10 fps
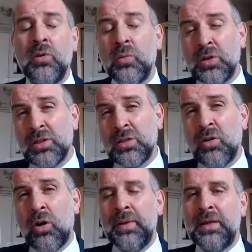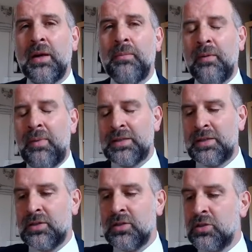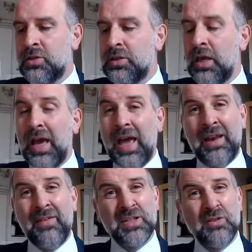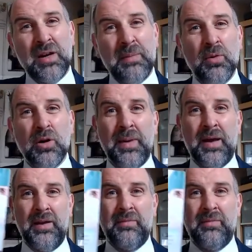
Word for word: which is not being done by plastic surgeons. And I've actually written a book about it.